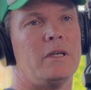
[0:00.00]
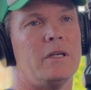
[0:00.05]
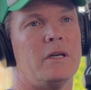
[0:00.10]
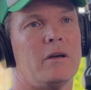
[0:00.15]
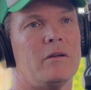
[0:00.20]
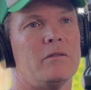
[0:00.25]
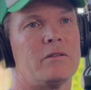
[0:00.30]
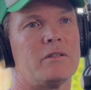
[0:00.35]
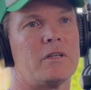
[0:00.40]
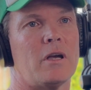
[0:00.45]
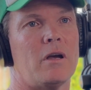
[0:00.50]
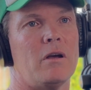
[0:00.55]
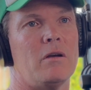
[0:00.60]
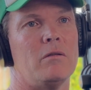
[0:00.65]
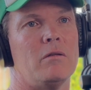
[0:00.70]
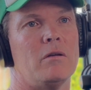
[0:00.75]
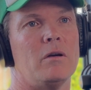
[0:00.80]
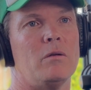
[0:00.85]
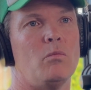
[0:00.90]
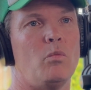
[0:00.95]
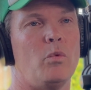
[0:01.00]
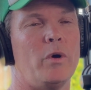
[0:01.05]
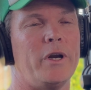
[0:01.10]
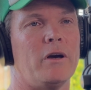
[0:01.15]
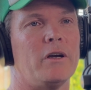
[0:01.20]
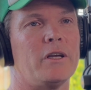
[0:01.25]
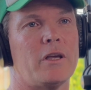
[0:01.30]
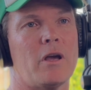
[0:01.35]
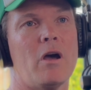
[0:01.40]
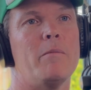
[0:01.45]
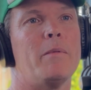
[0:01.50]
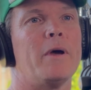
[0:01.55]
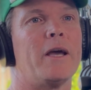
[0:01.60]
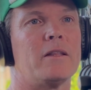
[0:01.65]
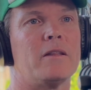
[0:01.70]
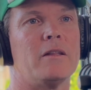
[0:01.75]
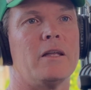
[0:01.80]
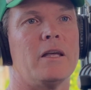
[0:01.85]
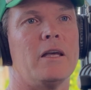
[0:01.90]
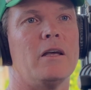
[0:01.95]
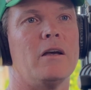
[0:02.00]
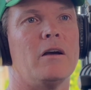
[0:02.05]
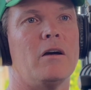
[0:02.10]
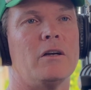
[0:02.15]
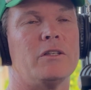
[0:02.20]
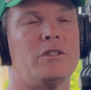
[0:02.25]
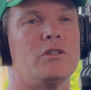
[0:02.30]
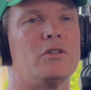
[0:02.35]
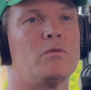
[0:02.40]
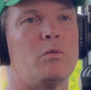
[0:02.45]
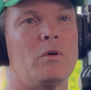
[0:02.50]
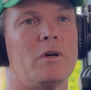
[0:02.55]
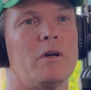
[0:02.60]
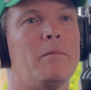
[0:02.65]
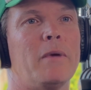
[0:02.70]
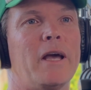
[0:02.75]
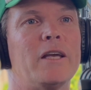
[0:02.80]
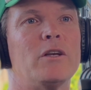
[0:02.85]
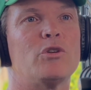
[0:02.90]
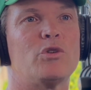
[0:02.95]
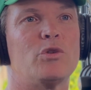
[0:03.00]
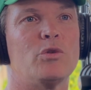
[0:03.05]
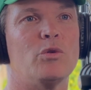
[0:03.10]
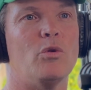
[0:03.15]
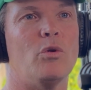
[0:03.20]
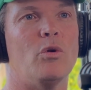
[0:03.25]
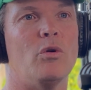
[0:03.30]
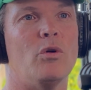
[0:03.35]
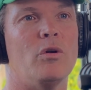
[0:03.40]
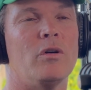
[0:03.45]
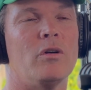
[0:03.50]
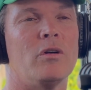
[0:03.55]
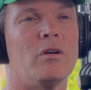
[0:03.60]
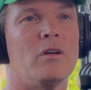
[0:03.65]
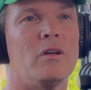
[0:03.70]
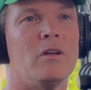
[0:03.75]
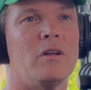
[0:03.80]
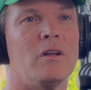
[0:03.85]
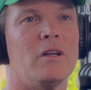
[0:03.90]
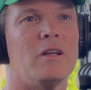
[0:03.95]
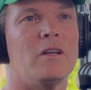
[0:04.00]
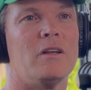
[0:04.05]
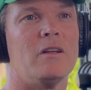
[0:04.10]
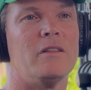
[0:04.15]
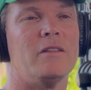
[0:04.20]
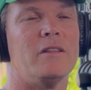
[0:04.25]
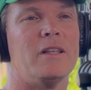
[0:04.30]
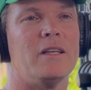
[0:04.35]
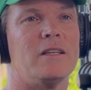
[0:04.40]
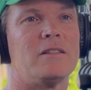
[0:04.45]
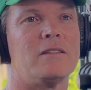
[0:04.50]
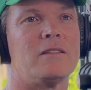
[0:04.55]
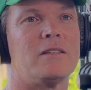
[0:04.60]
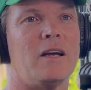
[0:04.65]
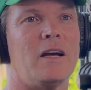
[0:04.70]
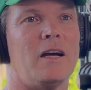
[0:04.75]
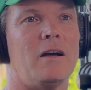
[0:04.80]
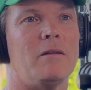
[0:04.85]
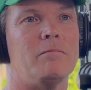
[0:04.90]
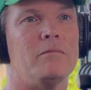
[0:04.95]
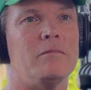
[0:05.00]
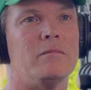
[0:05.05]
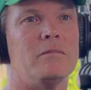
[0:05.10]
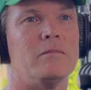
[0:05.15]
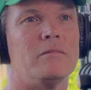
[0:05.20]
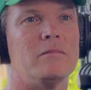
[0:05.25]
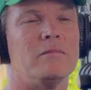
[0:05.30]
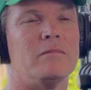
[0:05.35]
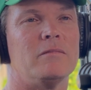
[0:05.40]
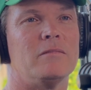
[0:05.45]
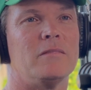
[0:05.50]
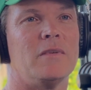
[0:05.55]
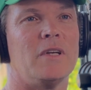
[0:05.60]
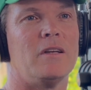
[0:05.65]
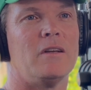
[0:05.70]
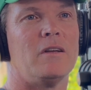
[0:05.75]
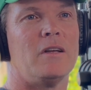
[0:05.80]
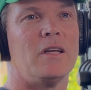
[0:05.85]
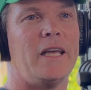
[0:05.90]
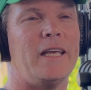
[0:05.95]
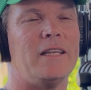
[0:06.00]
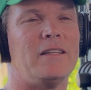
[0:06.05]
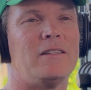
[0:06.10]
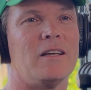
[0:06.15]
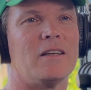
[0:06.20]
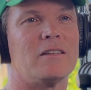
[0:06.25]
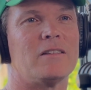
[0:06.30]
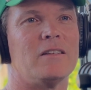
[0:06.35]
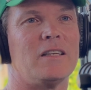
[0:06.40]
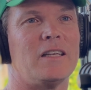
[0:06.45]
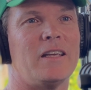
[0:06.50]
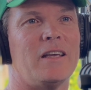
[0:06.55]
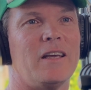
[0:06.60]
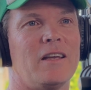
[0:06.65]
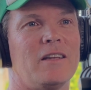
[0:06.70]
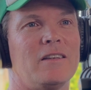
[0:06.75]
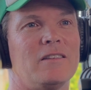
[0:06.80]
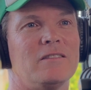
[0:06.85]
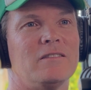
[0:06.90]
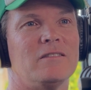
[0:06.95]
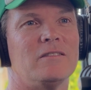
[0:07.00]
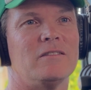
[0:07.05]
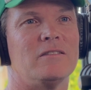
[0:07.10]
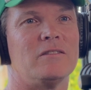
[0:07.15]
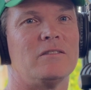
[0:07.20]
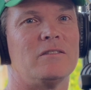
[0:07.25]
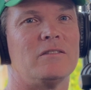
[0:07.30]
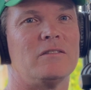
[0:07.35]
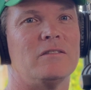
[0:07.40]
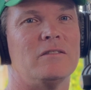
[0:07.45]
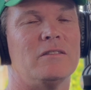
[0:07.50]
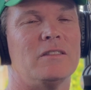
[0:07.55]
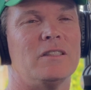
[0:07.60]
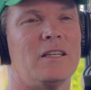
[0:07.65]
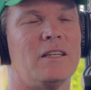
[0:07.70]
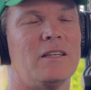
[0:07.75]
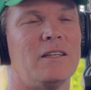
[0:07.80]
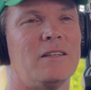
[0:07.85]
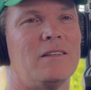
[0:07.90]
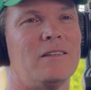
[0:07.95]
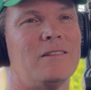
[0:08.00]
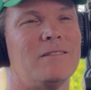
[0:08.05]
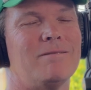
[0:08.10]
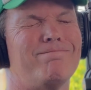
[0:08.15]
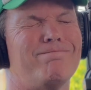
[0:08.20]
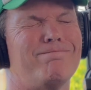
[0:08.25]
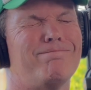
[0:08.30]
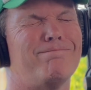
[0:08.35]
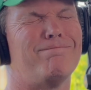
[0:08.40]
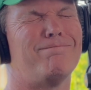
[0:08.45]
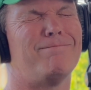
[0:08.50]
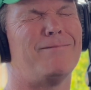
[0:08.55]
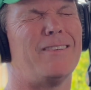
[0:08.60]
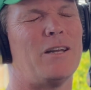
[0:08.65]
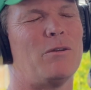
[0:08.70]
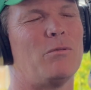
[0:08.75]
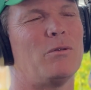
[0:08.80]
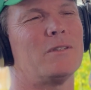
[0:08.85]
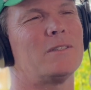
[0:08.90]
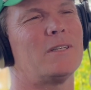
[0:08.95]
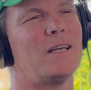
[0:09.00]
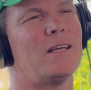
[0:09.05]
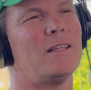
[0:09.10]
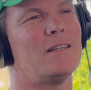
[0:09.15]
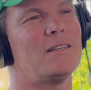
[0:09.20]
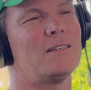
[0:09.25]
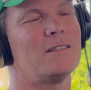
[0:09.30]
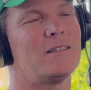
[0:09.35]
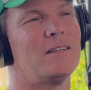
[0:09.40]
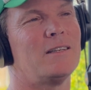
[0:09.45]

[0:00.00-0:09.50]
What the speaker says: so when I go back there, I just want to make sure that it doesn't get, how do I say this?